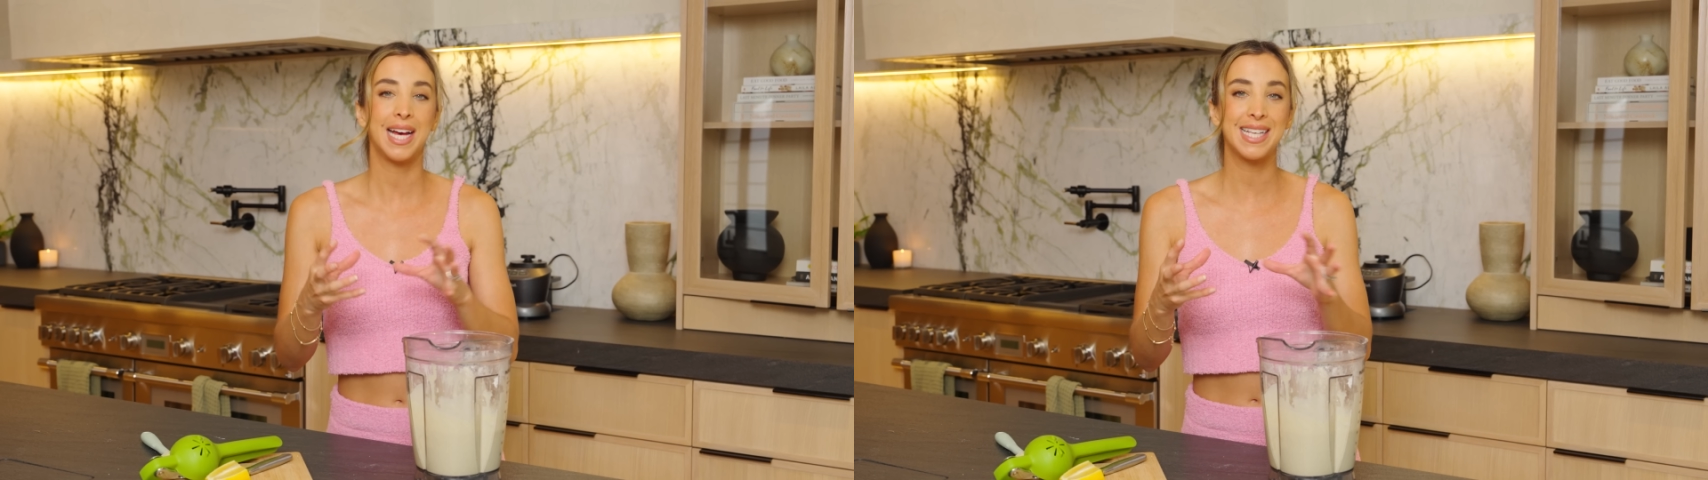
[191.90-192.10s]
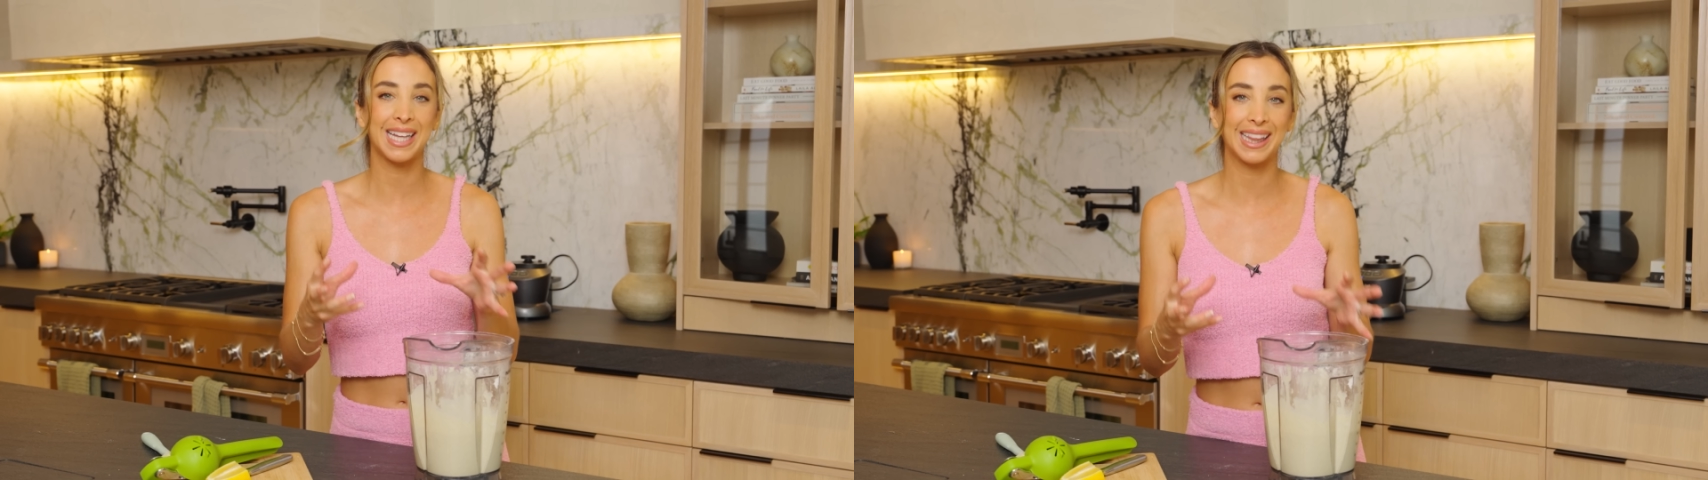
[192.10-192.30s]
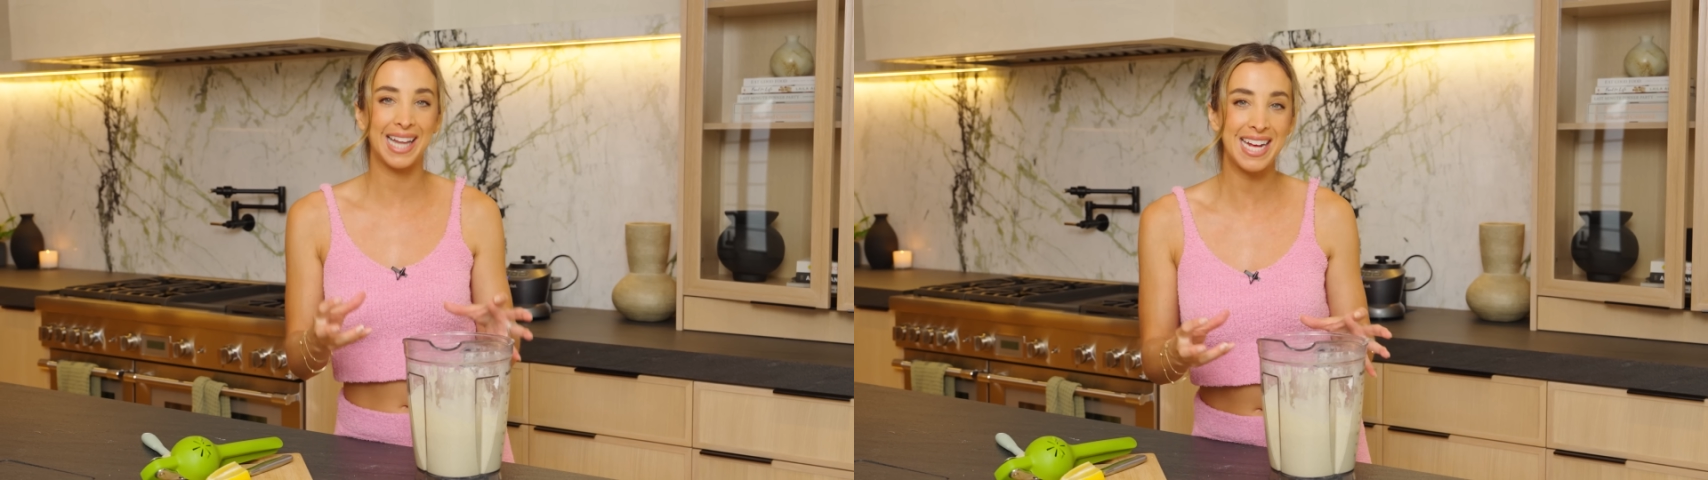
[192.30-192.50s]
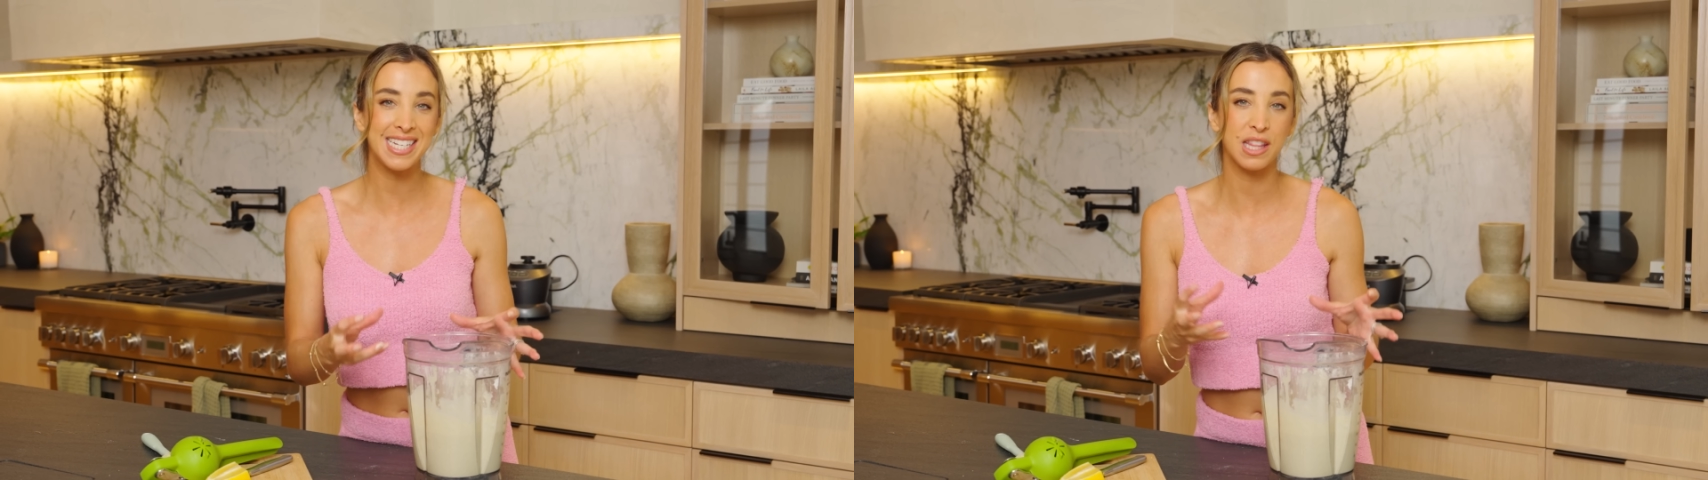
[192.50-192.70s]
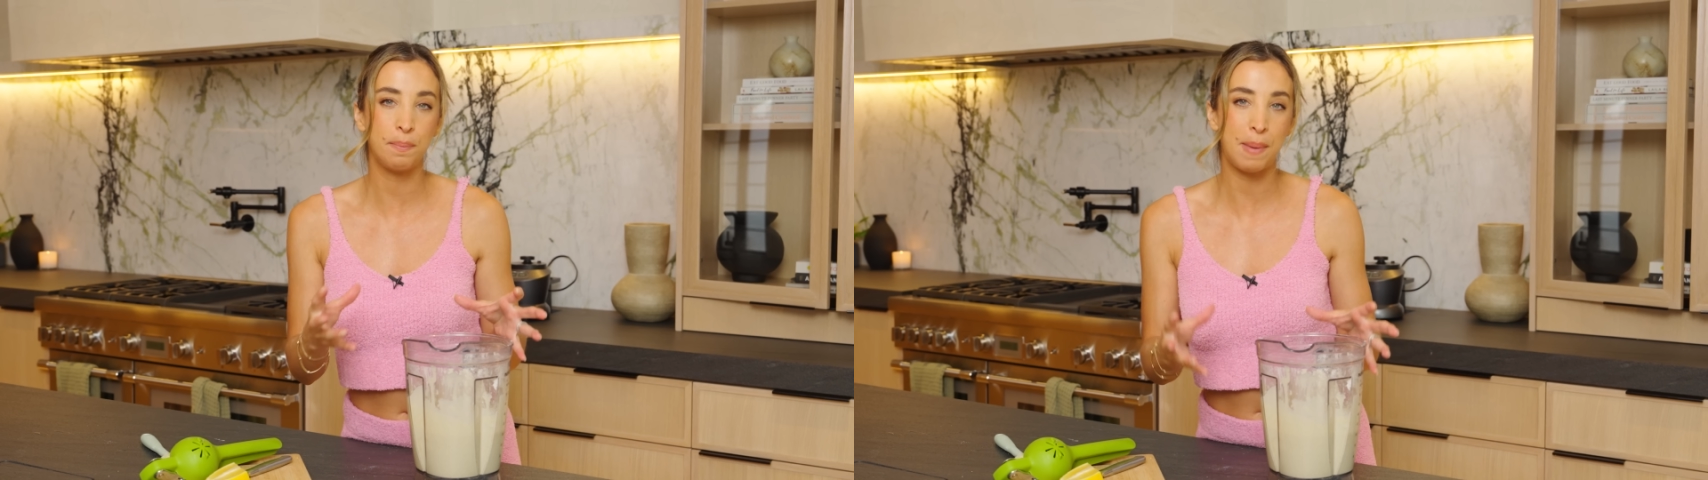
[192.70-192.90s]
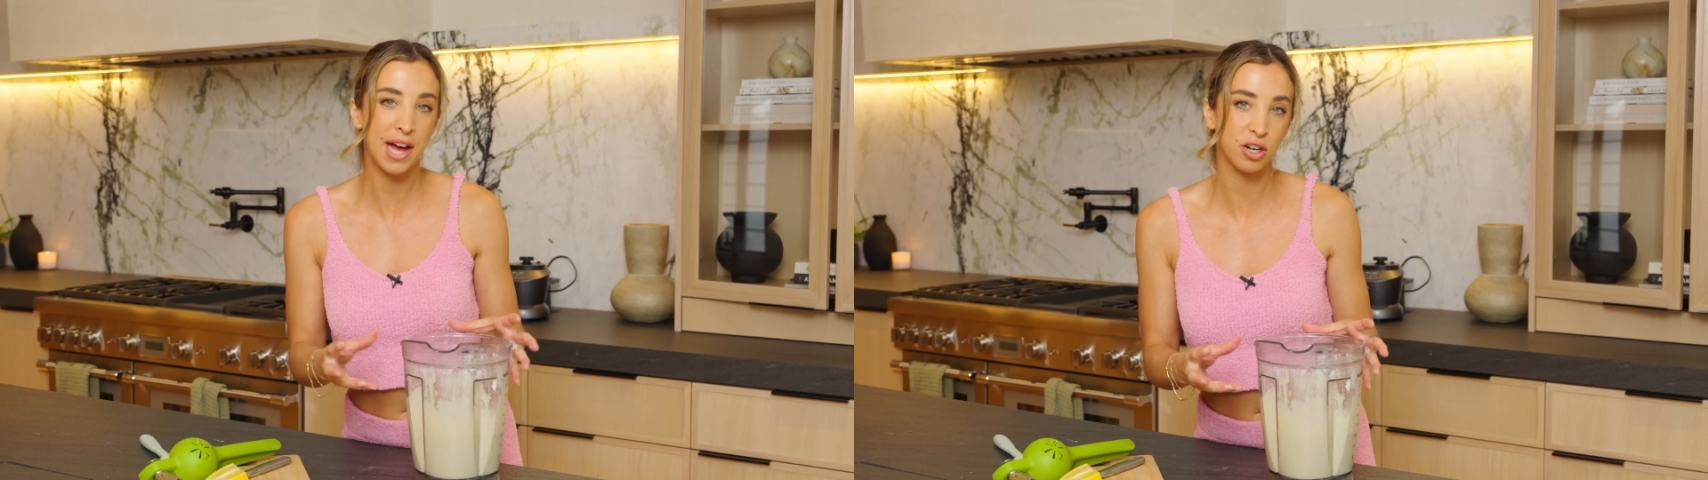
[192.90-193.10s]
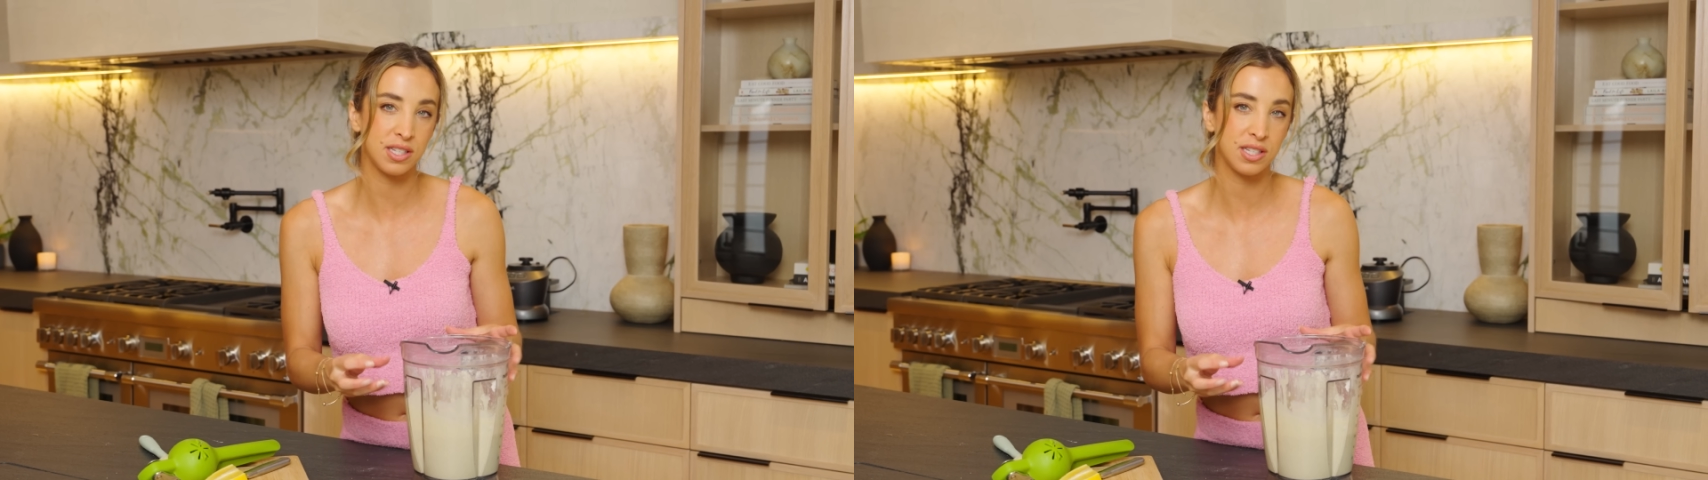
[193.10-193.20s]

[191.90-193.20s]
is let the batter